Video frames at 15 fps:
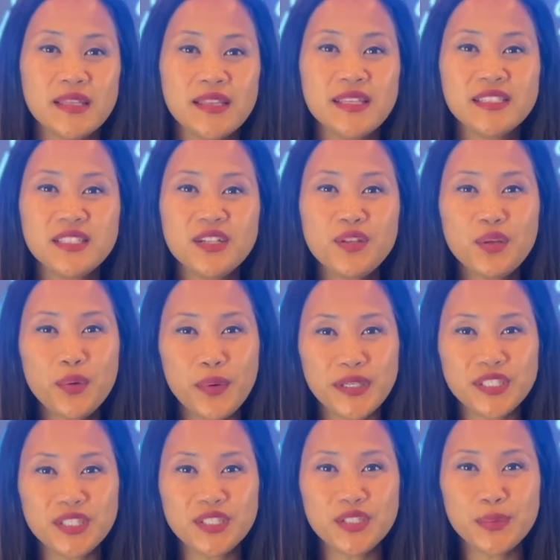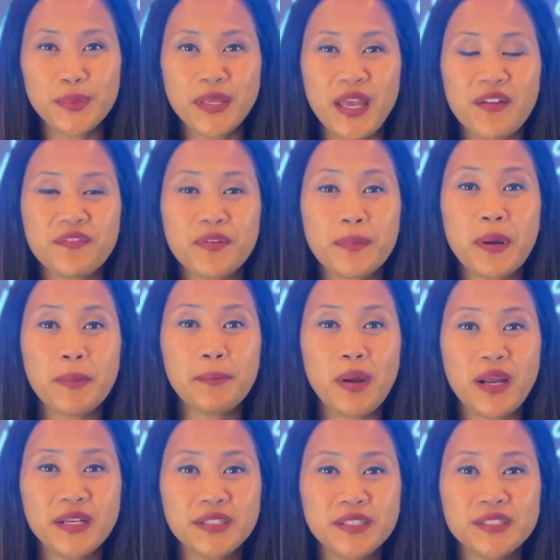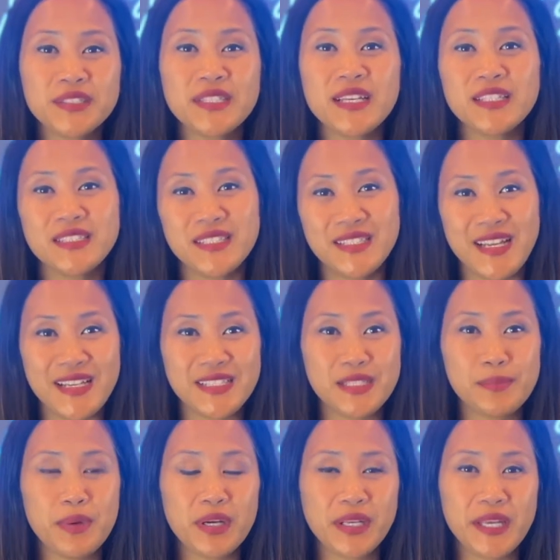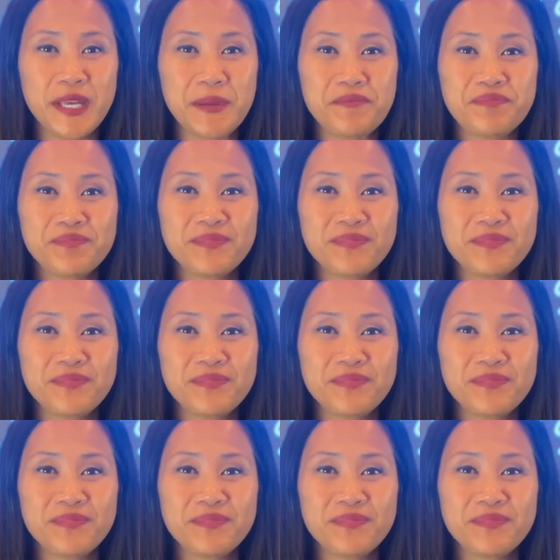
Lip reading: These are the questions we get from our buyers in today's market.